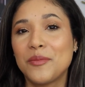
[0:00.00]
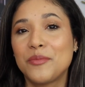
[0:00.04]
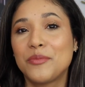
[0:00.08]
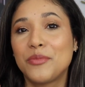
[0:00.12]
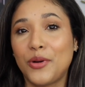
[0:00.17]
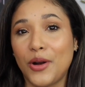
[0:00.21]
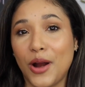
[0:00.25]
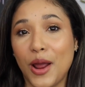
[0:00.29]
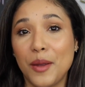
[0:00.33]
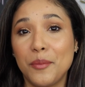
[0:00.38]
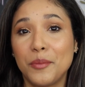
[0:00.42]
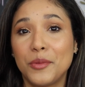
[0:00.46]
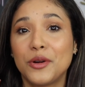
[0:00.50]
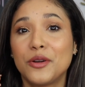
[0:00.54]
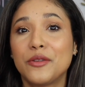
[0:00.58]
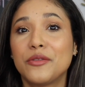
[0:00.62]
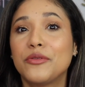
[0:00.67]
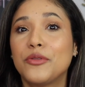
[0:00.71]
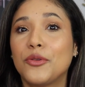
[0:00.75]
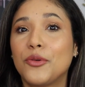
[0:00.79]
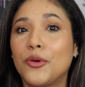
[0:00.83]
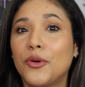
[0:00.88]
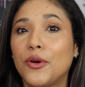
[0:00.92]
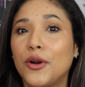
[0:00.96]
primer
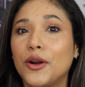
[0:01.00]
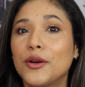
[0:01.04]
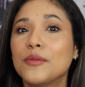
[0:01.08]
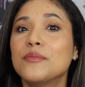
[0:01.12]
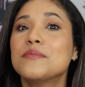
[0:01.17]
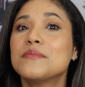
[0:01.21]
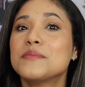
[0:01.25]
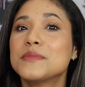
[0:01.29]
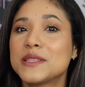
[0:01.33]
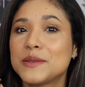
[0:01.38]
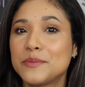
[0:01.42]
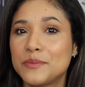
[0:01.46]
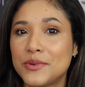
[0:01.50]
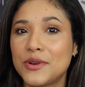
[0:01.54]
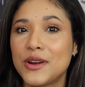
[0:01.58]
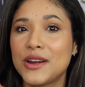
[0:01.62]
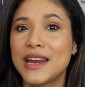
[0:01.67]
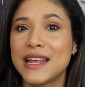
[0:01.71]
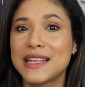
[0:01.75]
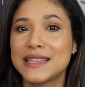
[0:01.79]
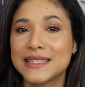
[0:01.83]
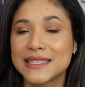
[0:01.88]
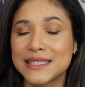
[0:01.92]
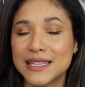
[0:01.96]
for spring
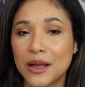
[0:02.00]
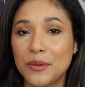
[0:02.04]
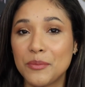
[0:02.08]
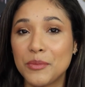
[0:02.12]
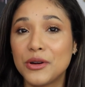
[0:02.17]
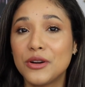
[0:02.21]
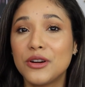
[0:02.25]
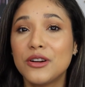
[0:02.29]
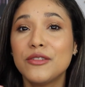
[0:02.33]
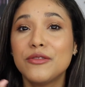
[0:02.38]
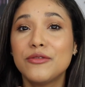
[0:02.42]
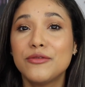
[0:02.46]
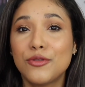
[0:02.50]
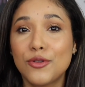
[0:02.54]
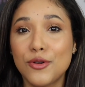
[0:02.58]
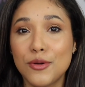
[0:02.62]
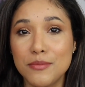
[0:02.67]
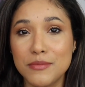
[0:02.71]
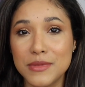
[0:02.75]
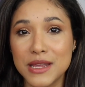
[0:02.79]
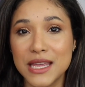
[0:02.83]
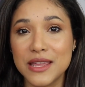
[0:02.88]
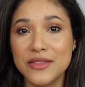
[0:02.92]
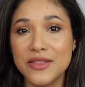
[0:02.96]
and summer for
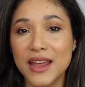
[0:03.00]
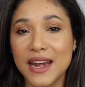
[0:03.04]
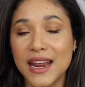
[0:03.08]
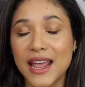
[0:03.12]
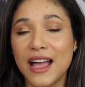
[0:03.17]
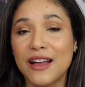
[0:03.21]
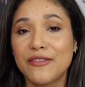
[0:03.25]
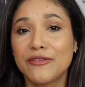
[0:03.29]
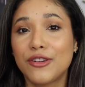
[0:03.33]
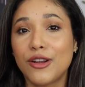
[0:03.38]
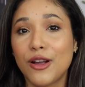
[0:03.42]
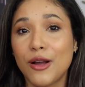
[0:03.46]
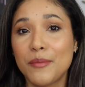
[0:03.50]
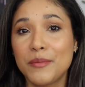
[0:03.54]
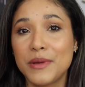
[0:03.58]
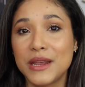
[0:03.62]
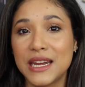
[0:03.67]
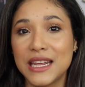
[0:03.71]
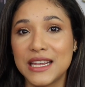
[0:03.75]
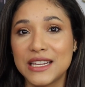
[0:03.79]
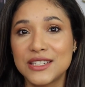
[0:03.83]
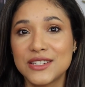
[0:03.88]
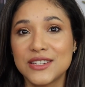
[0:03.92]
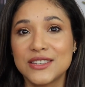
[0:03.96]
me that I have
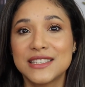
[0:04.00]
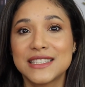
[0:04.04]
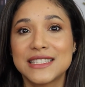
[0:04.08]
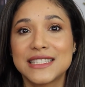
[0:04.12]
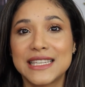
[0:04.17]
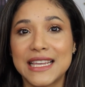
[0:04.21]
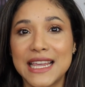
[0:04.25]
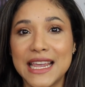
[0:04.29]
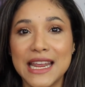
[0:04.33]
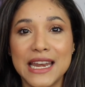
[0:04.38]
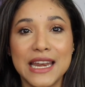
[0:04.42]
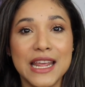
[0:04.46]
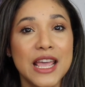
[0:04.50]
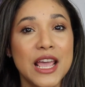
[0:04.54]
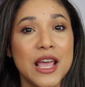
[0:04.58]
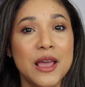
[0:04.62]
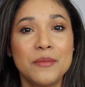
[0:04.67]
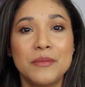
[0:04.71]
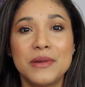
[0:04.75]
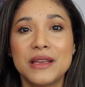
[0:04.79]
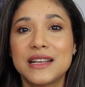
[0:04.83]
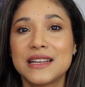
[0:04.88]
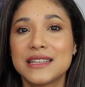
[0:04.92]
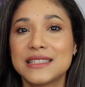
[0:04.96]
combination skin,
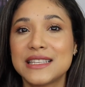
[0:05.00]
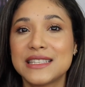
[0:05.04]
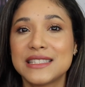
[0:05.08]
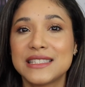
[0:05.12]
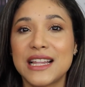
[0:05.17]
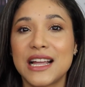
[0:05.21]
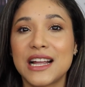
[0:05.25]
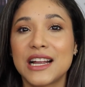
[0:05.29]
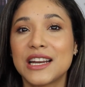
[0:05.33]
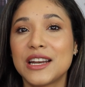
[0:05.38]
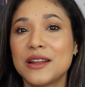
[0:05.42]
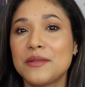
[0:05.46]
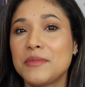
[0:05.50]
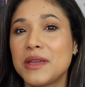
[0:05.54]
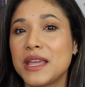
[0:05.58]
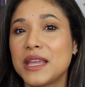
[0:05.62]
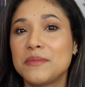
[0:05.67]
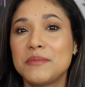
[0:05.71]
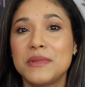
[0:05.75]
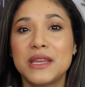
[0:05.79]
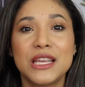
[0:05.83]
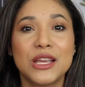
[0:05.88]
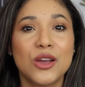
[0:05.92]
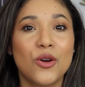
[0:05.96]
because it's not gonna make
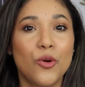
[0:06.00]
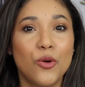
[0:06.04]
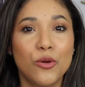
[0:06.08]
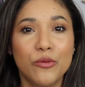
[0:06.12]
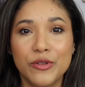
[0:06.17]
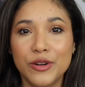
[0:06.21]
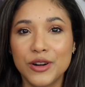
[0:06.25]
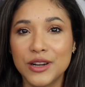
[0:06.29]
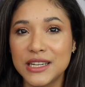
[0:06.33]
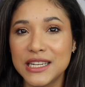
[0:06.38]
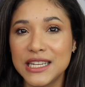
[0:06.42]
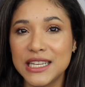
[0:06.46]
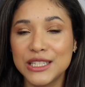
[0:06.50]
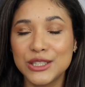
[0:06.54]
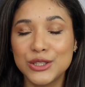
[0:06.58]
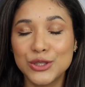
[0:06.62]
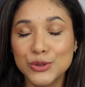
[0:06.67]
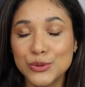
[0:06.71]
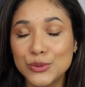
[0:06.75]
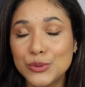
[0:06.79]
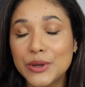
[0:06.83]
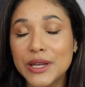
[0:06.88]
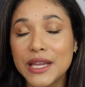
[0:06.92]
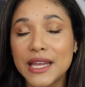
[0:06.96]
me overly
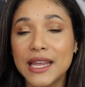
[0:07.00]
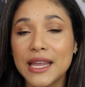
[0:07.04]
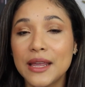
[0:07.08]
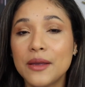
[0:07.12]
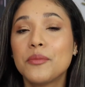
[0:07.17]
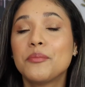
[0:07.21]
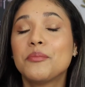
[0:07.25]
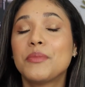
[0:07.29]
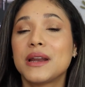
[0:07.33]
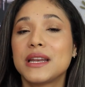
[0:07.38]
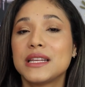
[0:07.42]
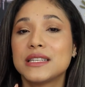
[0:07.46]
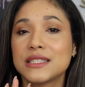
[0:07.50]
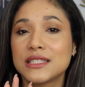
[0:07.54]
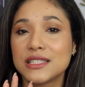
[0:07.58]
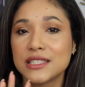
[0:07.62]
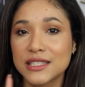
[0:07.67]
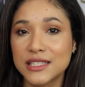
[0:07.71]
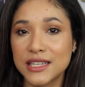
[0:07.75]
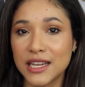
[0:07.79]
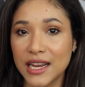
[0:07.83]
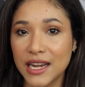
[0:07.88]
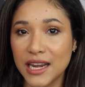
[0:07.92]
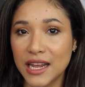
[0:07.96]
dewy, but it's
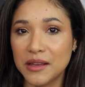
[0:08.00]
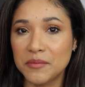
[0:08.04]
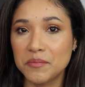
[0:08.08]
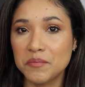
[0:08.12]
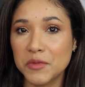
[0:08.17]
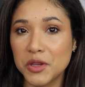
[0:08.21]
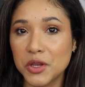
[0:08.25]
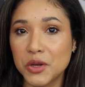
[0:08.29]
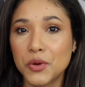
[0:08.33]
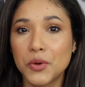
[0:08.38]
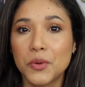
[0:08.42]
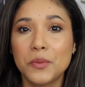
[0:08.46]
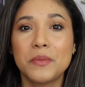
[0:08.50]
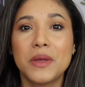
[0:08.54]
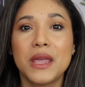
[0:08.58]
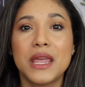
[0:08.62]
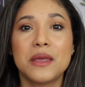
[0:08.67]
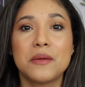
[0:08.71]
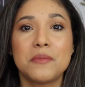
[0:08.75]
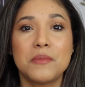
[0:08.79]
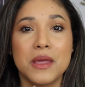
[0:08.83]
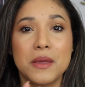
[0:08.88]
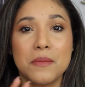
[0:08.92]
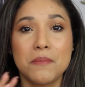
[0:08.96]
just gonna, you know,
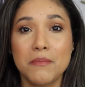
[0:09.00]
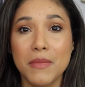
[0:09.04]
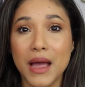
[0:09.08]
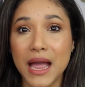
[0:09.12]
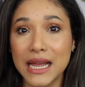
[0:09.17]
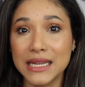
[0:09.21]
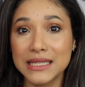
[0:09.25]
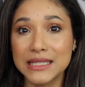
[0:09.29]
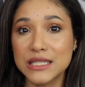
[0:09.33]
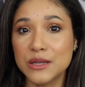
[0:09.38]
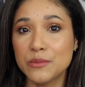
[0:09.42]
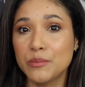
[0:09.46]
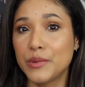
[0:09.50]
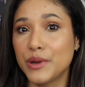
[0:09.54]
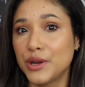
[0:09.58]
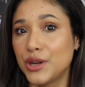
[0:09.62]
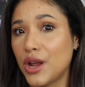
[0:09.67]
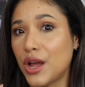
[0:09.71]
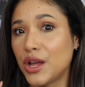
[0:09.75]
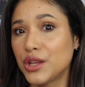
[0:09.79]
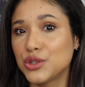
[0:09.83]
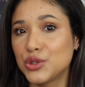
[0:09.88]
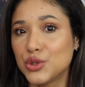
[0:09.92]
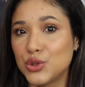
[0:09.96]
make me matte, but
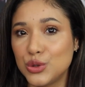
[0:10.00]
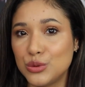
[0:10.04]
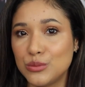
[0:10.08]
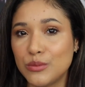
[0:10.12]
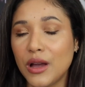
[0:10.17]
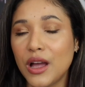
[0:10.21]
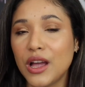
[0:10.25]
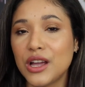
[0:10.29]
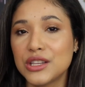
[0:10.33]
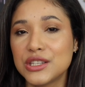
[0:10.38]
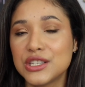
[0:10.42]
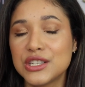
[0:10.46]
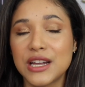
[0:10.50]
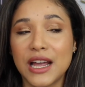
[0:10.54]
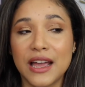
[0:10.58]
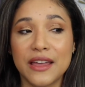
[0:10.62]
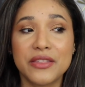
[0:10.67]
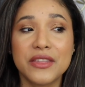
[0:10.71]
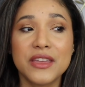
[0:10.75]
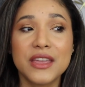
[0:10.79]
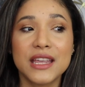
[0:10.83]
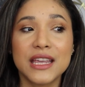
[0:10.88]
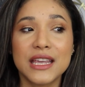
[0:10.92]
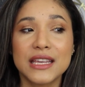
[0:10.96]
not too much. I
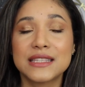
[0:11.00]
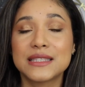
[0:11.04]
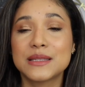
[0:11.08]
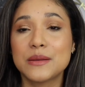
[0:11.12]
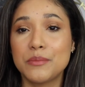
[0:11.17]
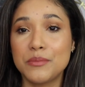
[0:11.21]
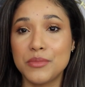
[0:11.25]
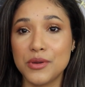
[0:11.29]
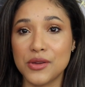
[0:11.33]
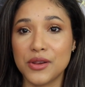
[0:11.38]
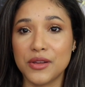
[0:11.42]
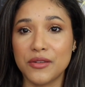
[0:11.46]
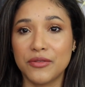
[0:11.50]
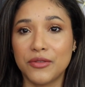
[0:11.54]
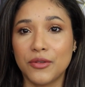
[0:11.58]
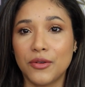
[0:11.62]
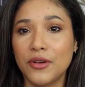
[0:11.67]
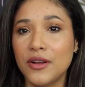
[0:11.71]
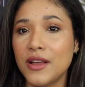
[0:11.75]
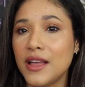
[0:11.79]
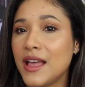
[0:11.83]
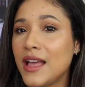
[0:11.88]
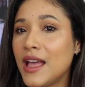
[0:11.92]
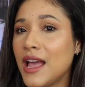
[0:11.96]
think it's beautiful.